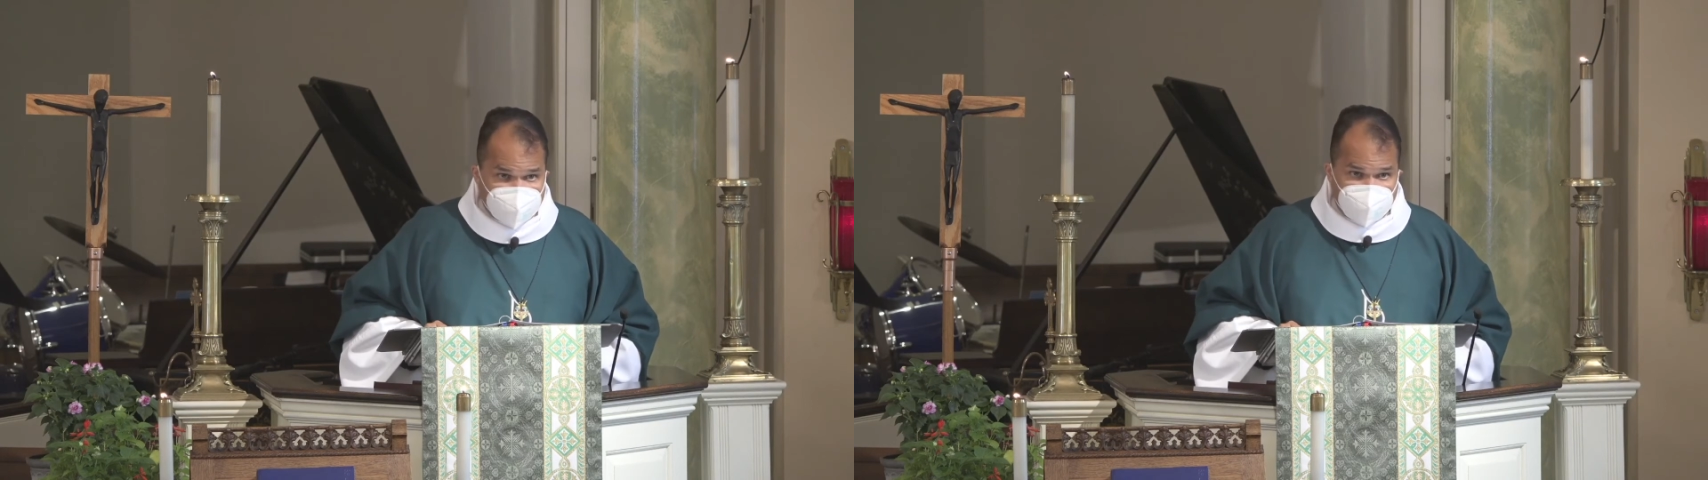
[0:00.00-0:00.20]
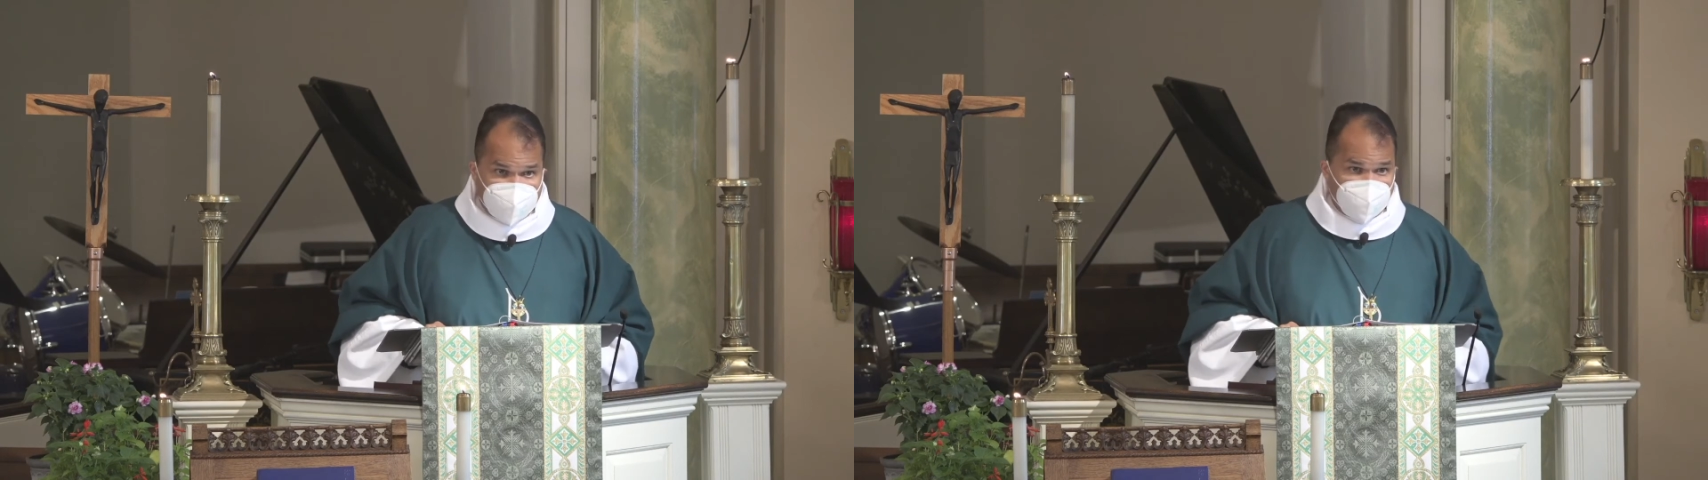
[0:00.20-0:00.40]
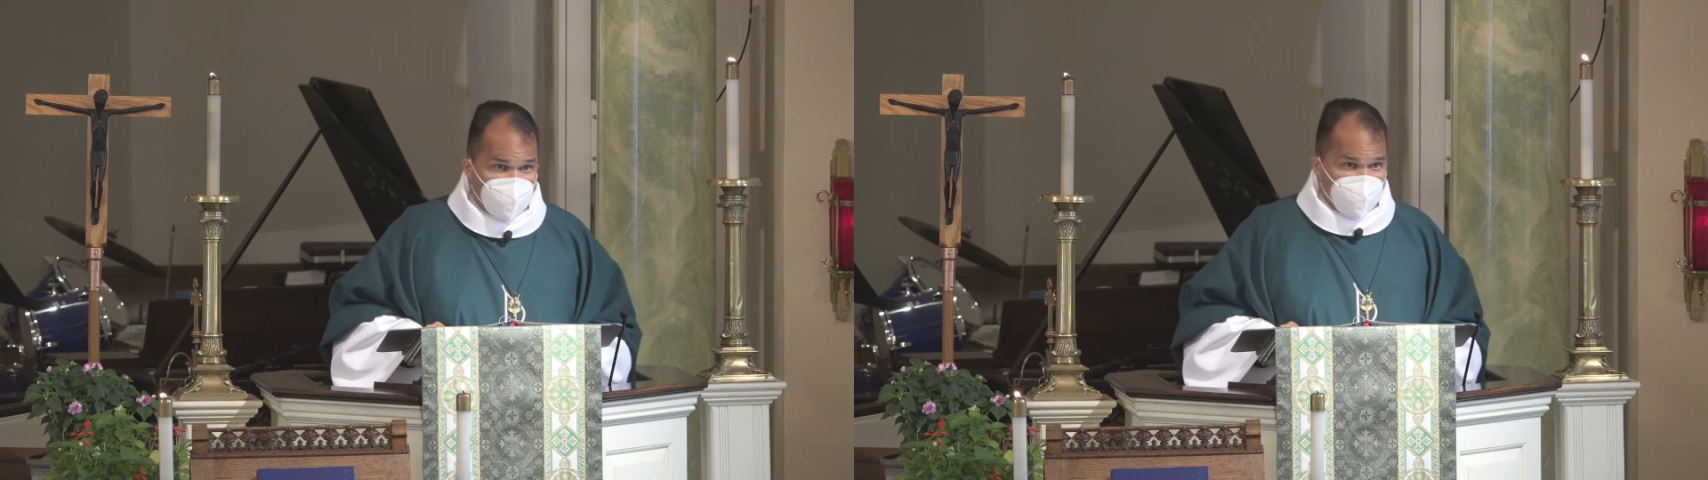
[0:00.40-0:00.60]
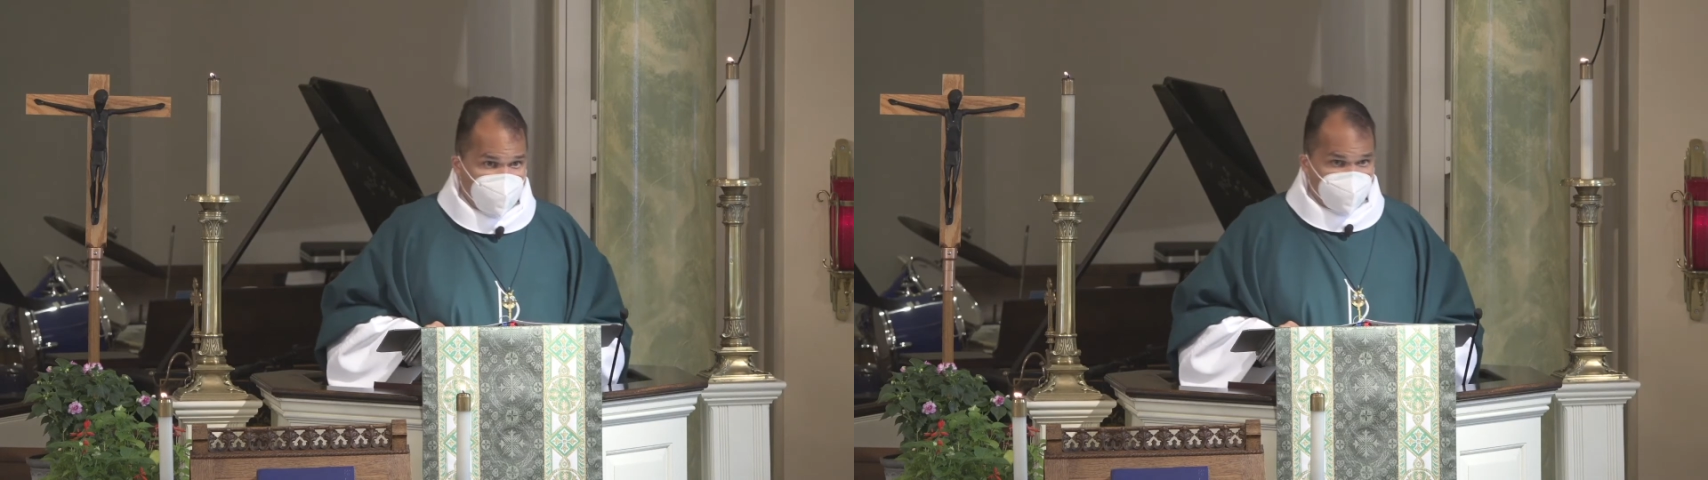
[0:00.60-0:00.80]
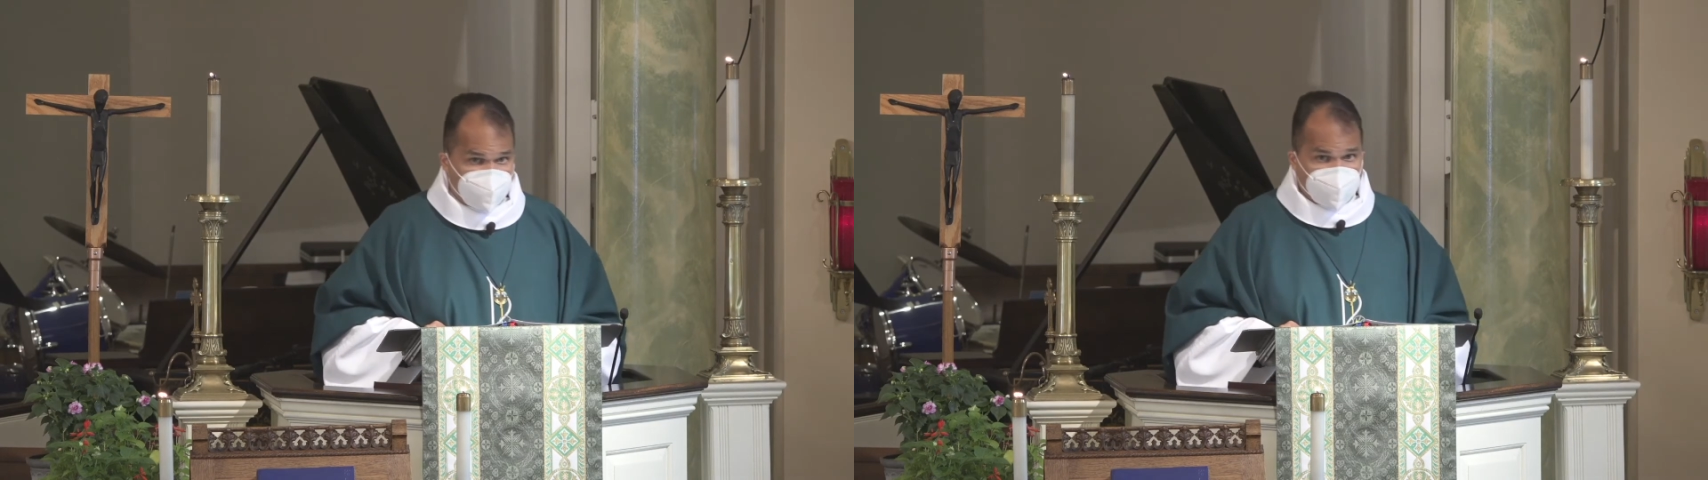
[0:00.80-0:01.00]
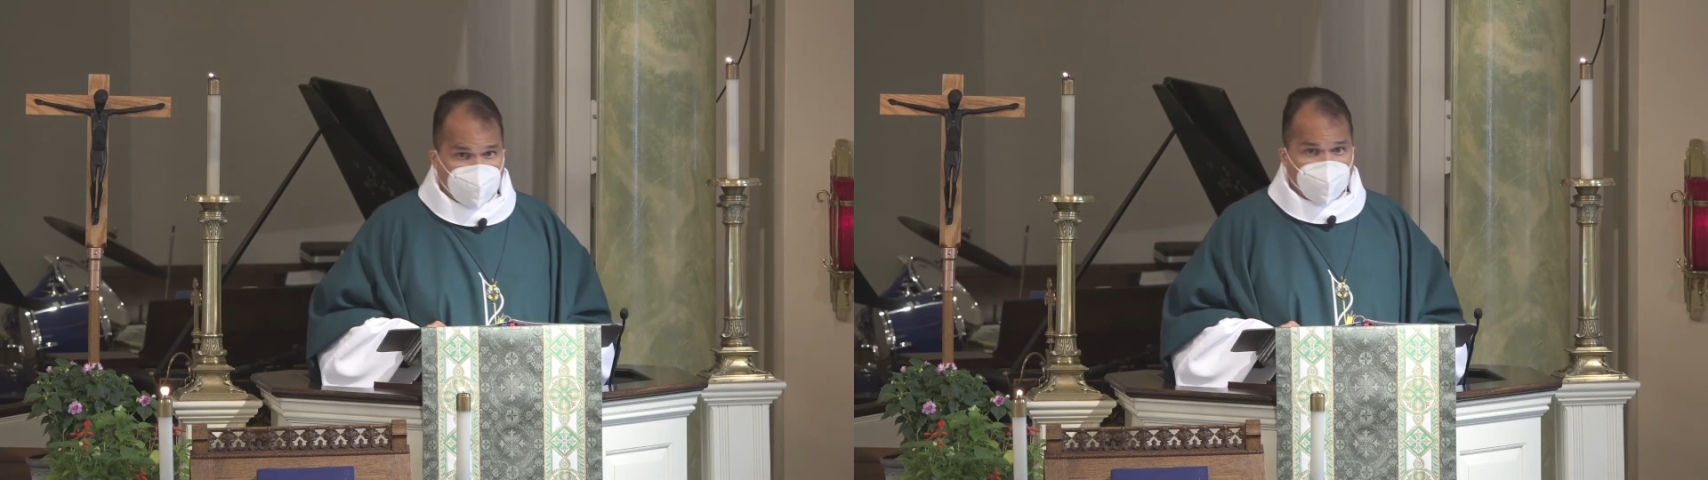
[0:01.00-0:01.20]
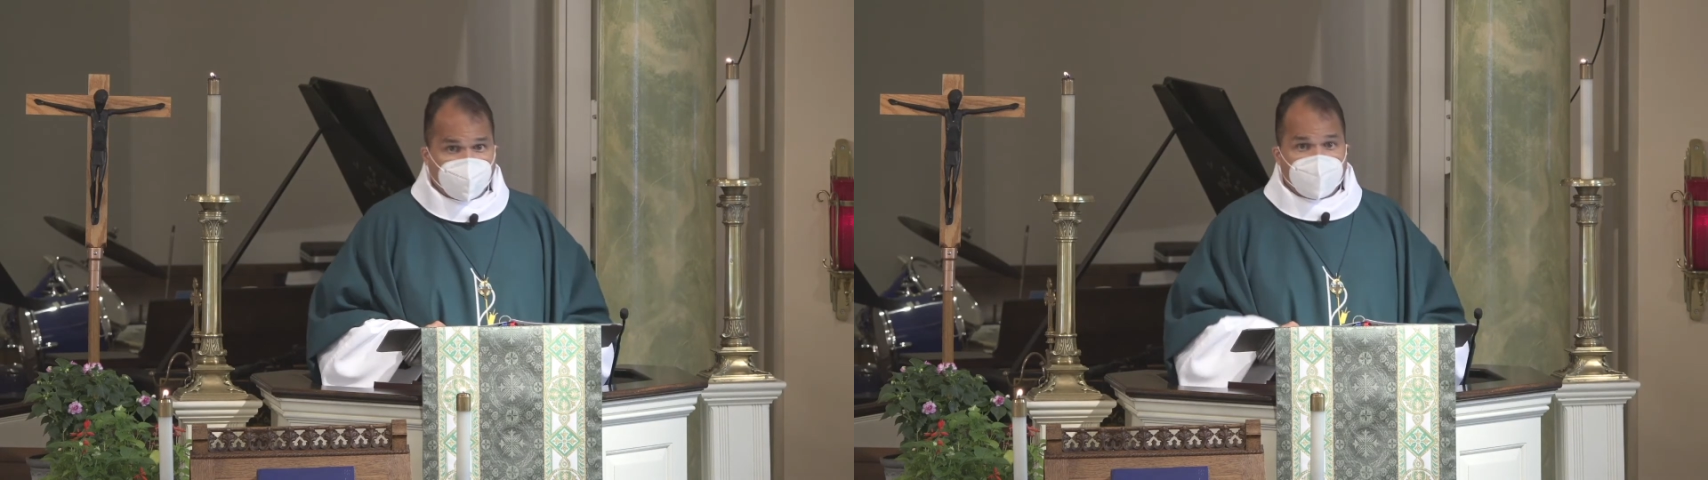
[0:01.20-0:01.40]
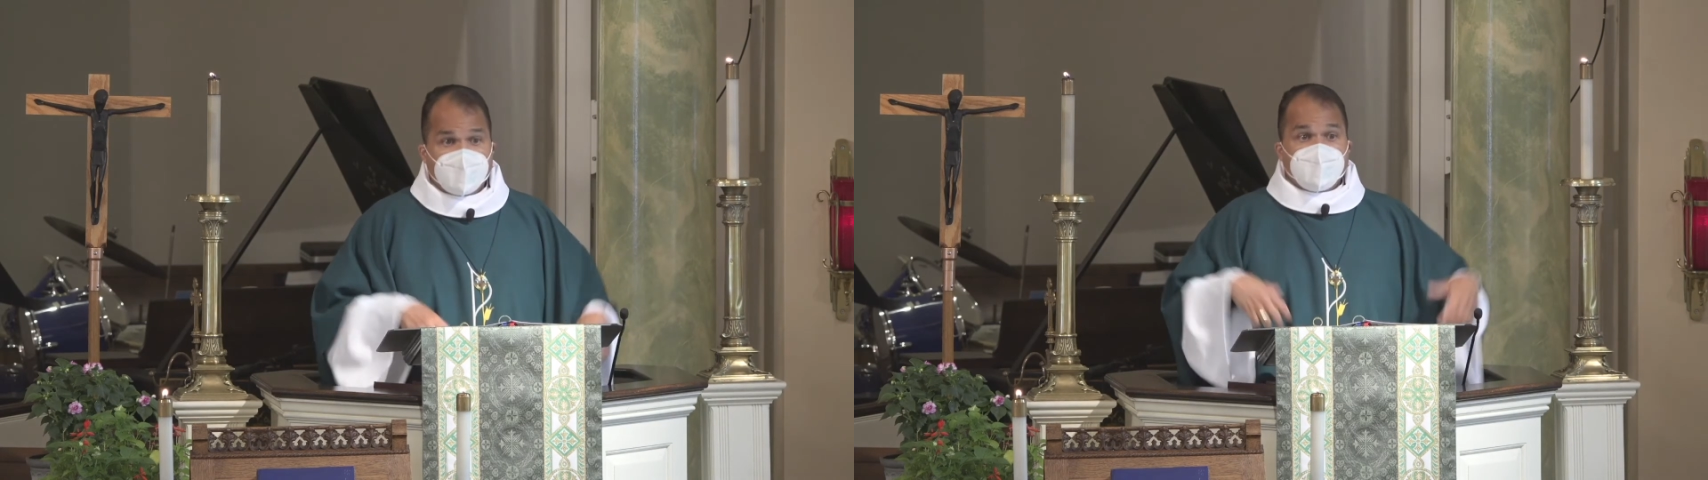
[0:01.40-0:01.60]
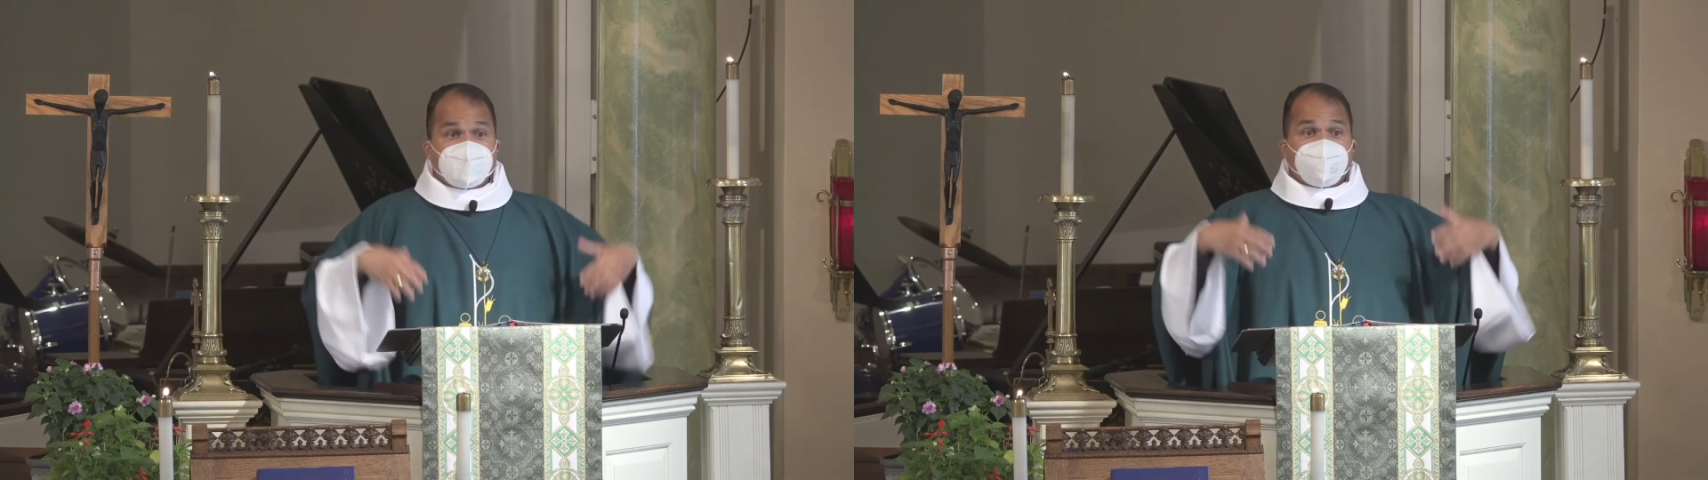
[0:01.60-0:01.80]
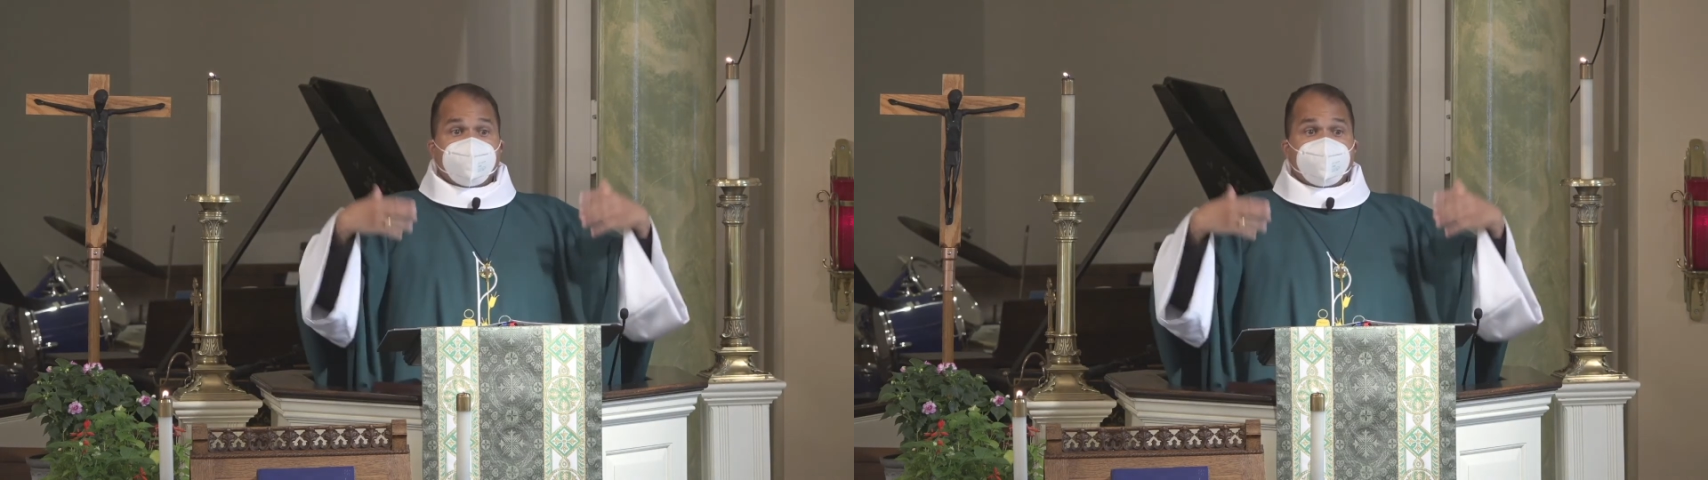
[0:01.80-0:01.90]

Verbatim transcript: God coming